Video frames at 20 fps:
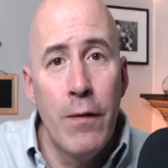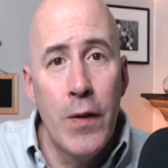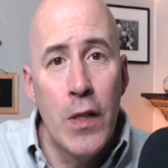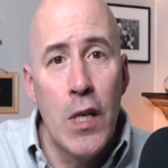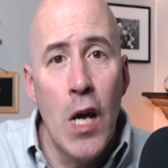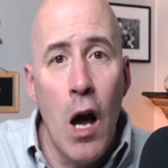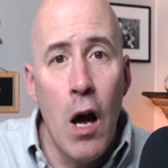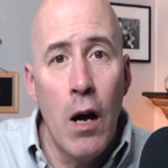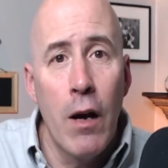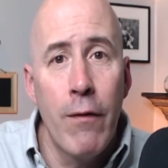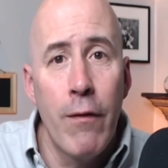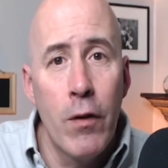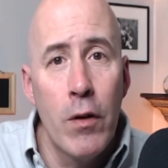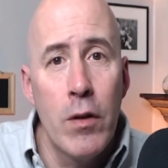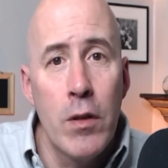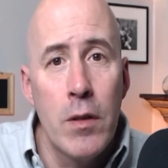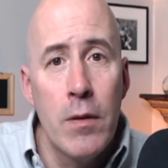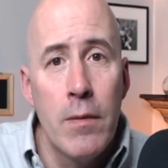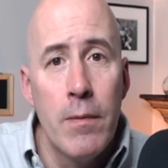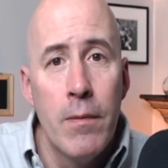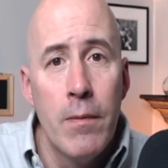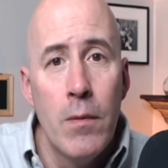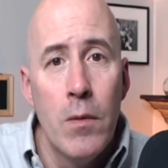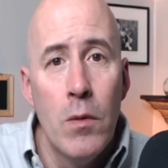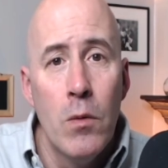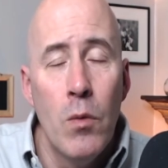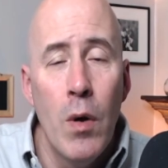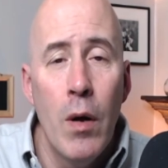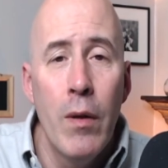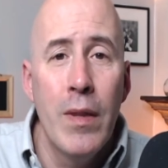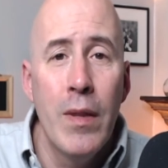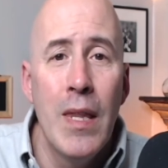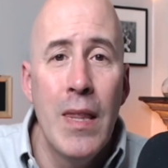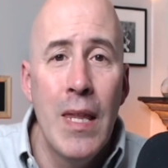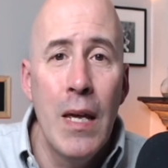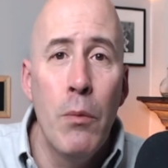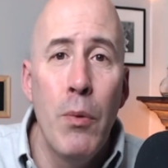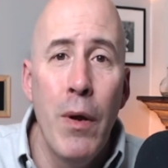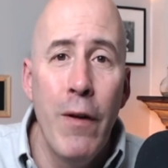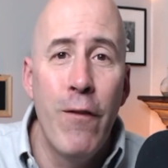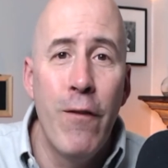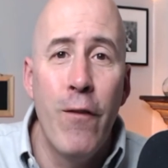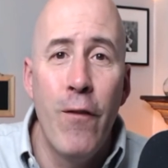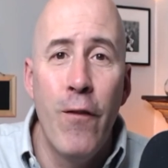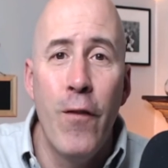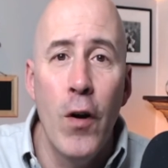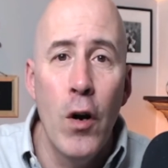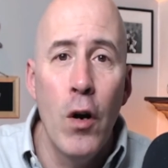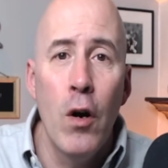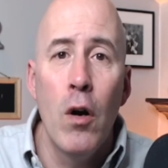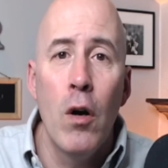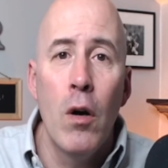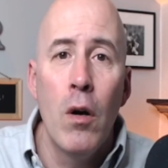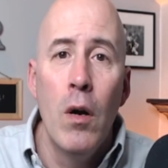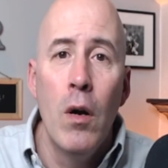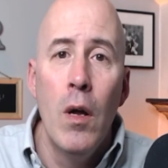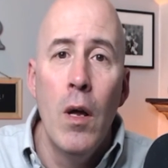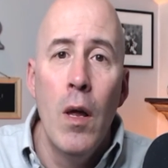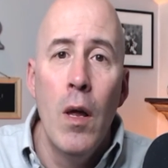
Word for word: photographers well, then they refer